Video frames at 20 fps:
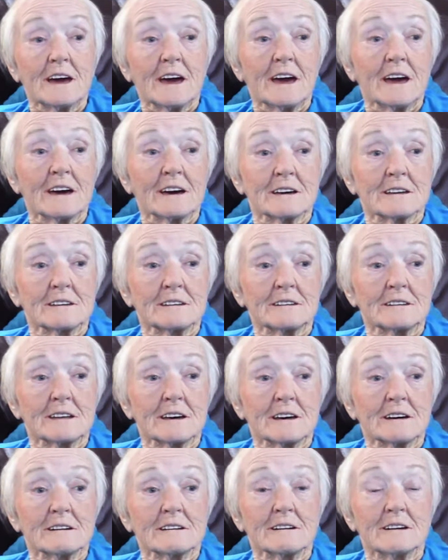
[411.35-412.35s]
and
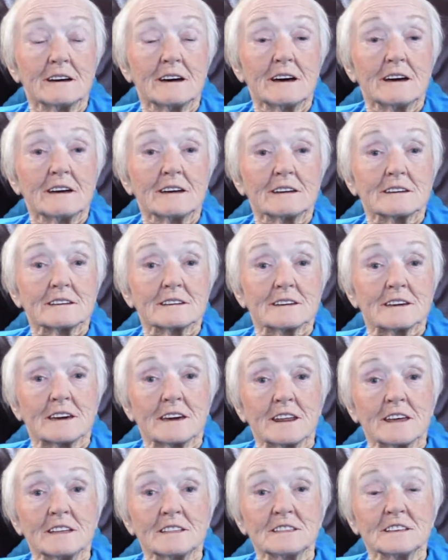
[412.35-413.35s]

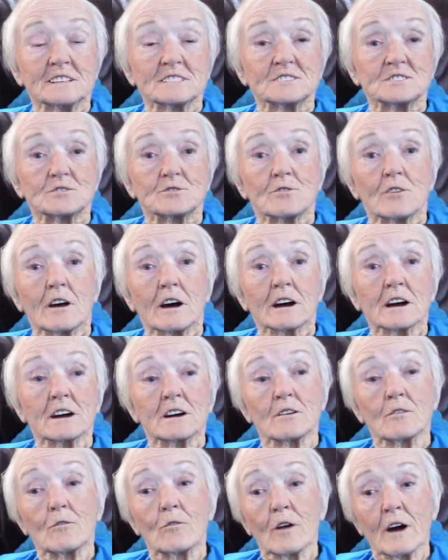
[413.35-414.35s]
get in this truck
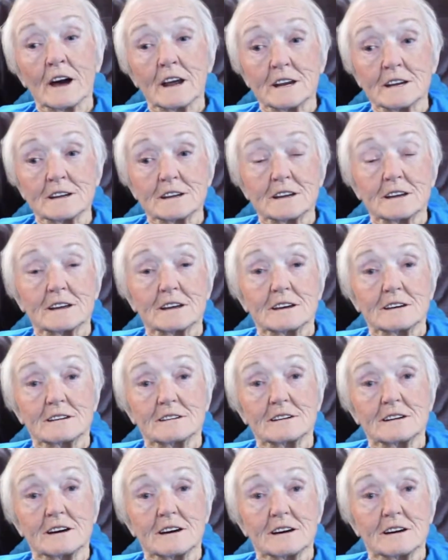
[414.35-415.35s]
and ride
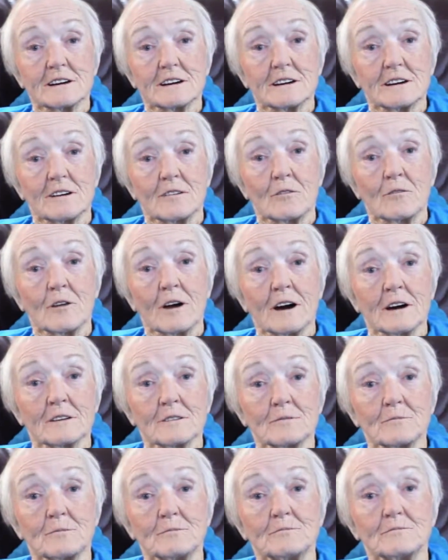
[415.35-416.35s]

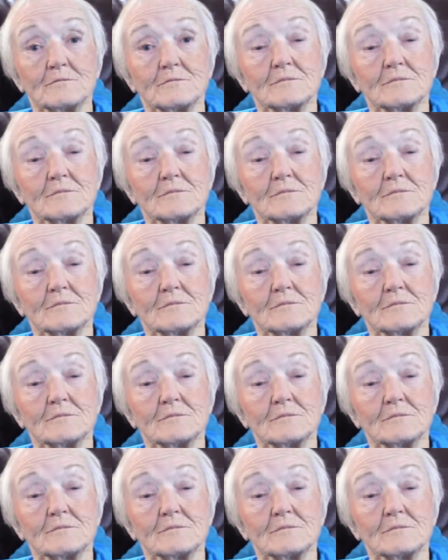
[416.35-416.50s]
around